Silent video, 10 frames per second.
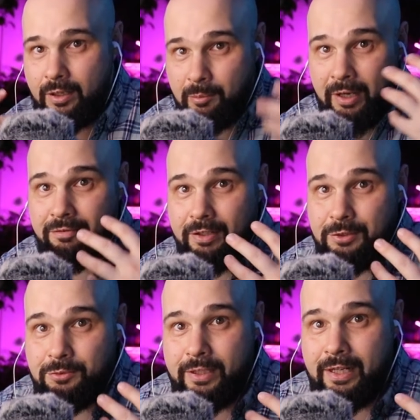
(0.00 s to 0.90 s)
at my
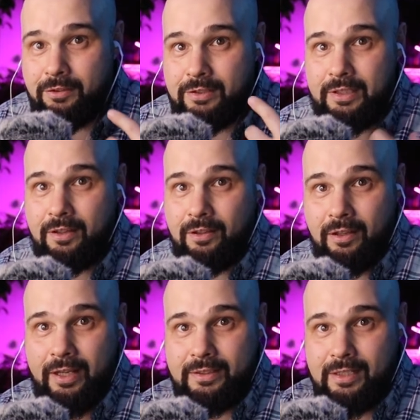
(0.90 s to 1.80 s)
face right now, you see how the
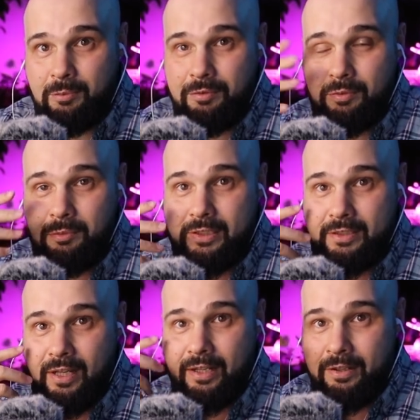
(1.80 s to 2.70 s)
light's coming from this
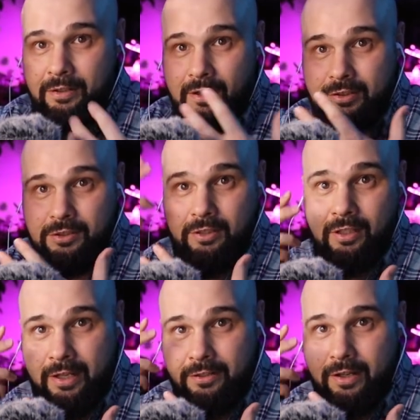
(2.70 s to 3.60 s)
side, and you got certain
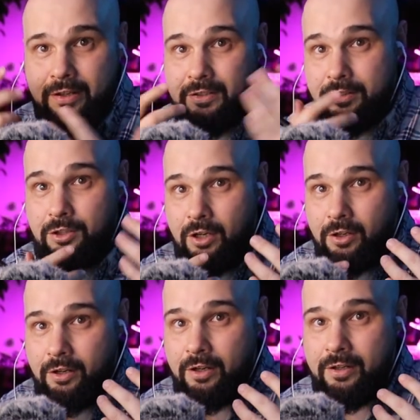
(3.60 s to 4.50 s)
lighter areas and
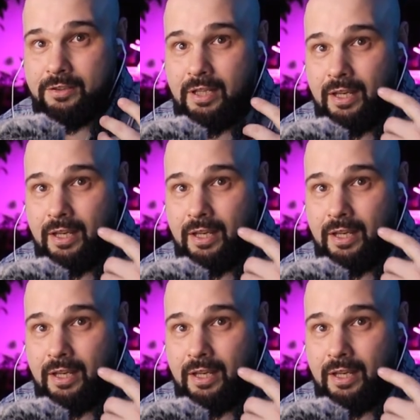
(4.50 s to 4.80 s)
darker areas,